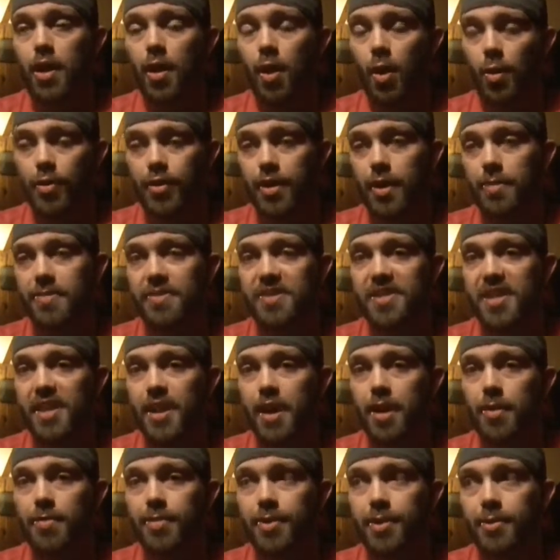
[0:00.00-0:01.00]
on
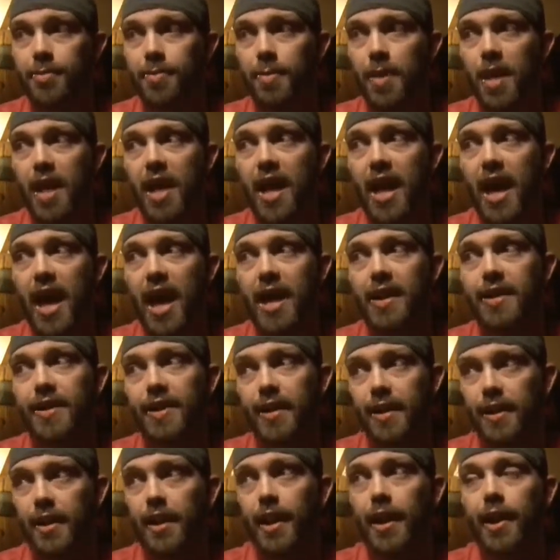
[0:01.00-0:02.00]
WCW and
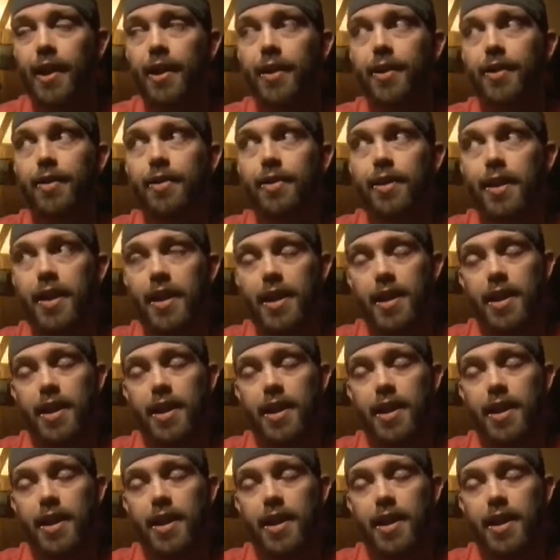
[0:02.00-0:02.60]
declared